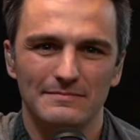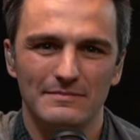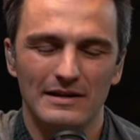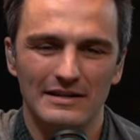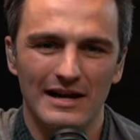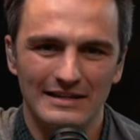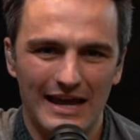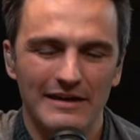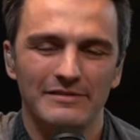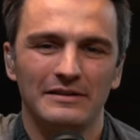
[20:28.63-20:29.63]
a,
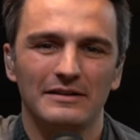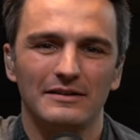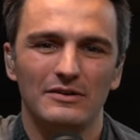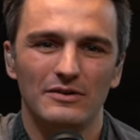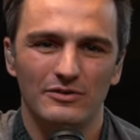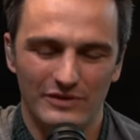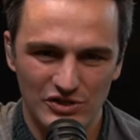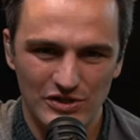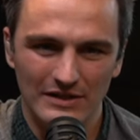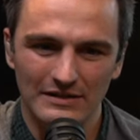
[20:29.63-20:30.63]
non-Catholic
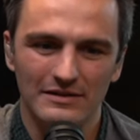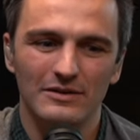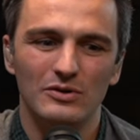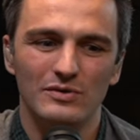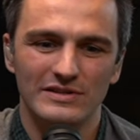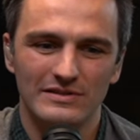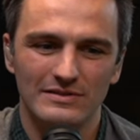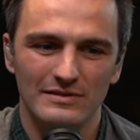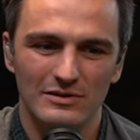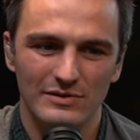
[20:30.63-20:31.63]
Christian who is
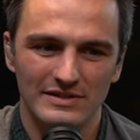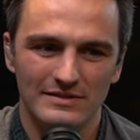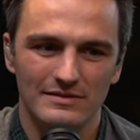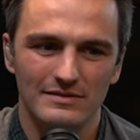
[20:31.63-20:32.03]
who is